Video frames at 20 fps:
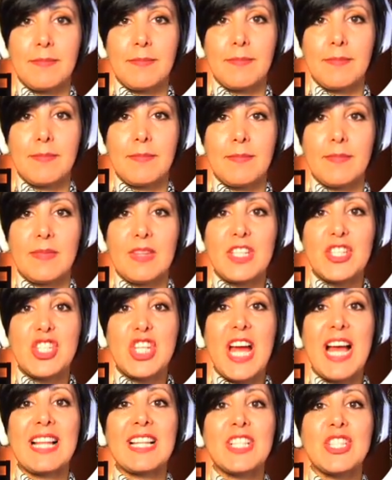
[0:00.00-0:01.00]
The
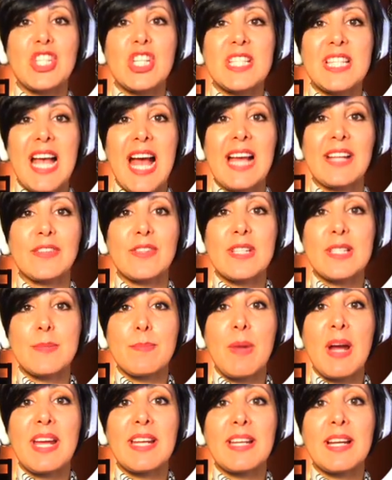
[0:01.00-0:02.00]
challenges addressed
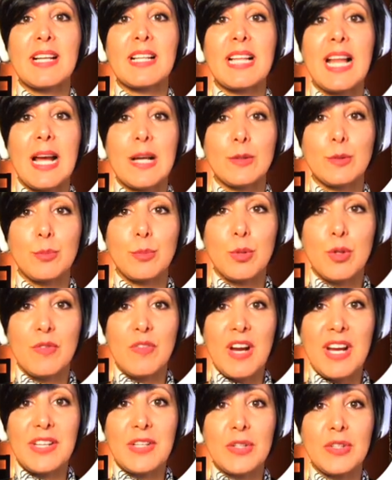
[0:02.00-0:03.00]
by the cloud
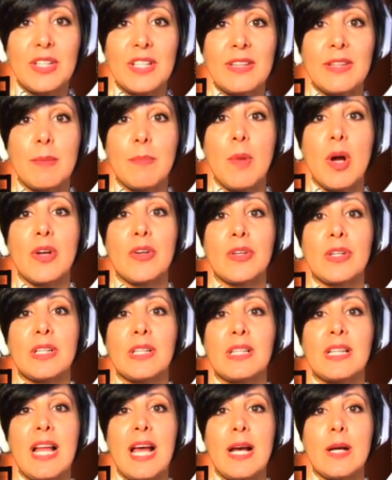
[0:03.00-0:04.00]
provider in the modern
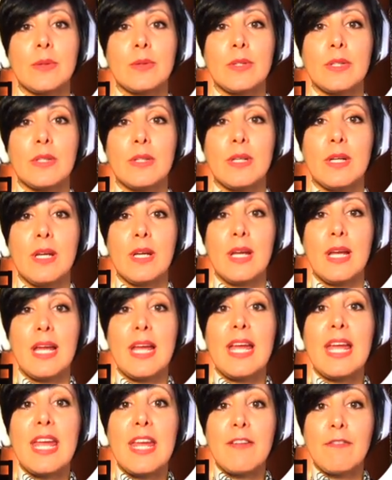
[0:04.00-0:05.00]
cloud
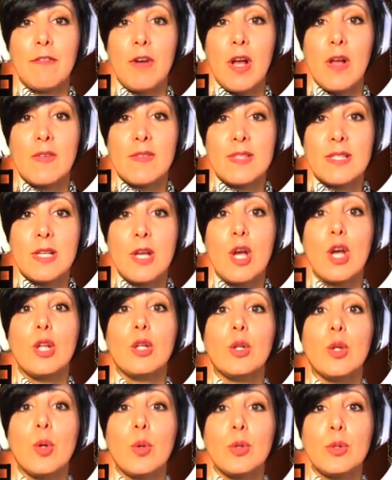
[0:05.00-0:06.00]
involves
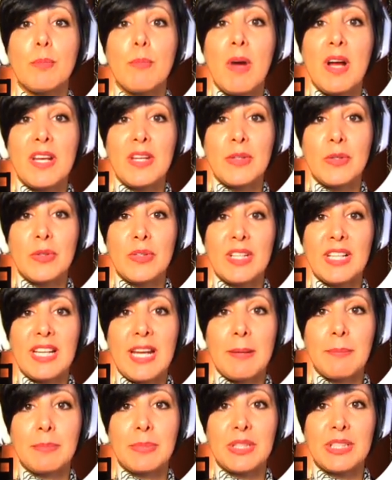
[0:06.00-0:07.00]
load monitoring and
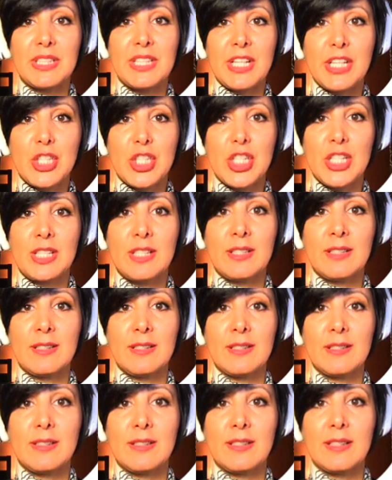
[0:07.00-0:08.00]
prediction,
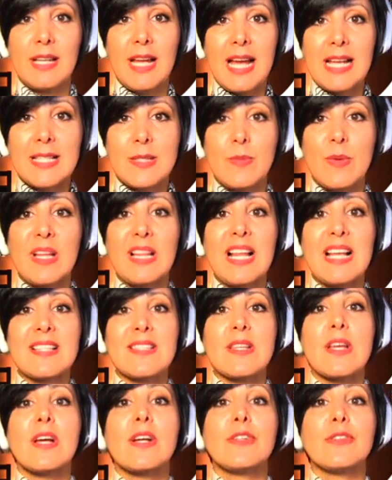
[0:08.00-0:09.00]
as well as
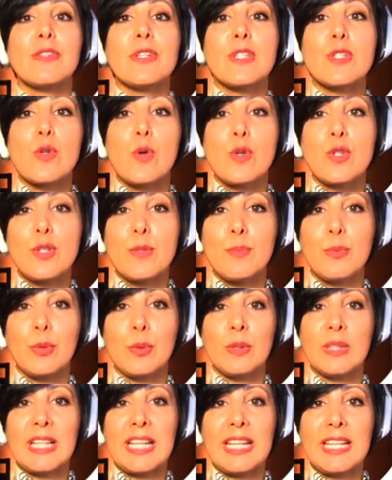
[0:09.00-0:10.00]
resource
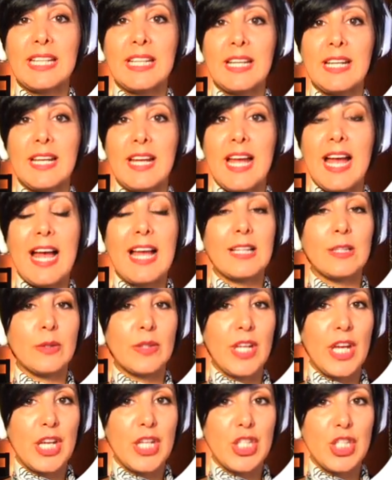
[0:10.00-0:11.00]
pooling,
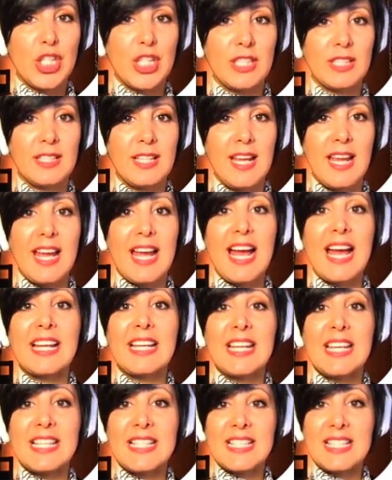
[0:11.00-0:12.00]
allocation, and
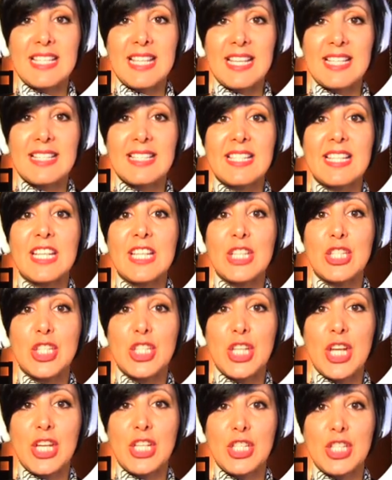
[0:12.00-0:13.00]
instance
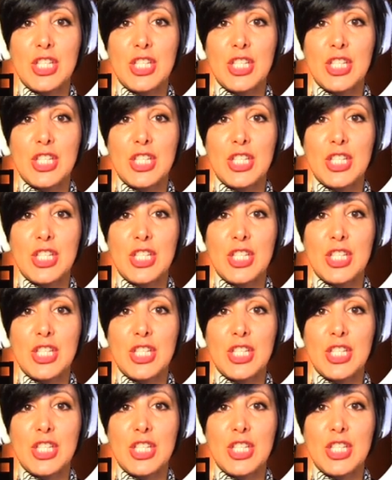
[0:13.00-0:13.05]
initiation.